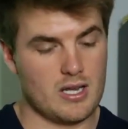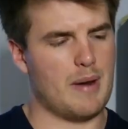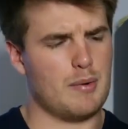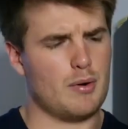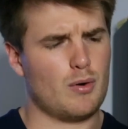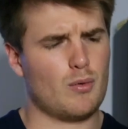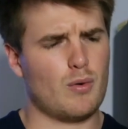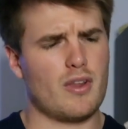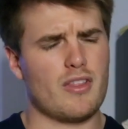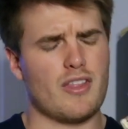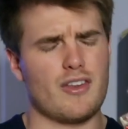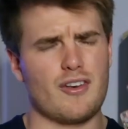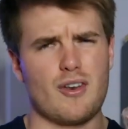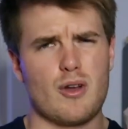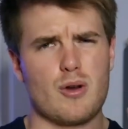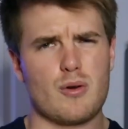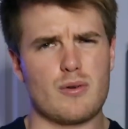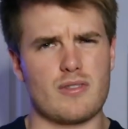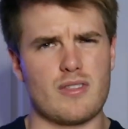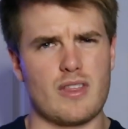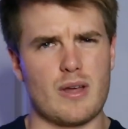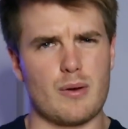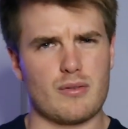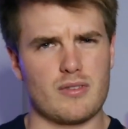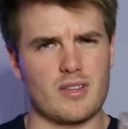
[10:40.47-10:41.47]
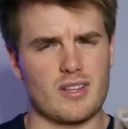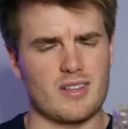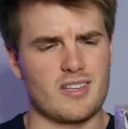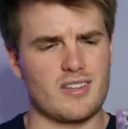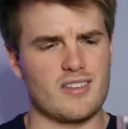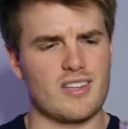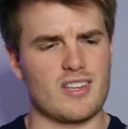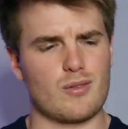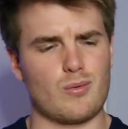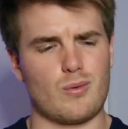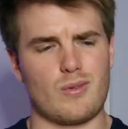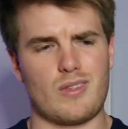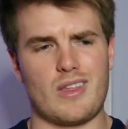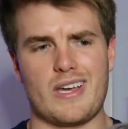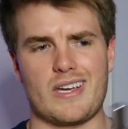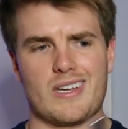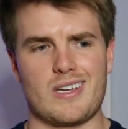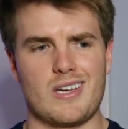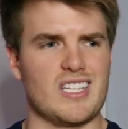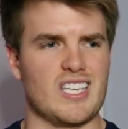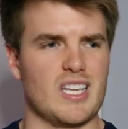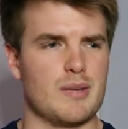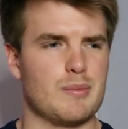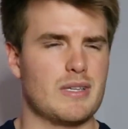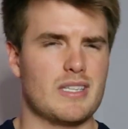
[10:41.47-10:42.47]
I remember one of the notes that was listed in this was
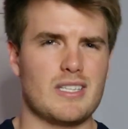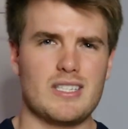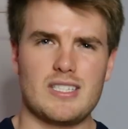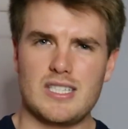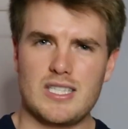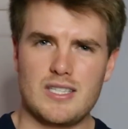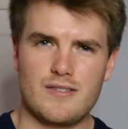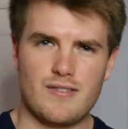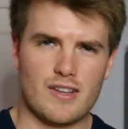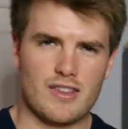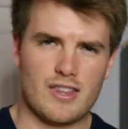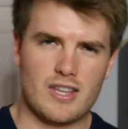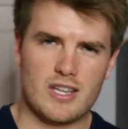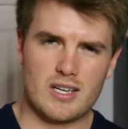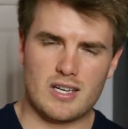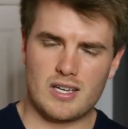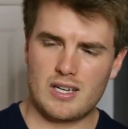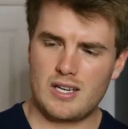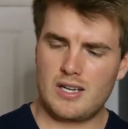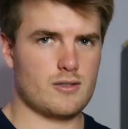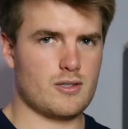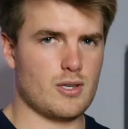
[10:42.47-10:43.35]
like lemon leaf, I think.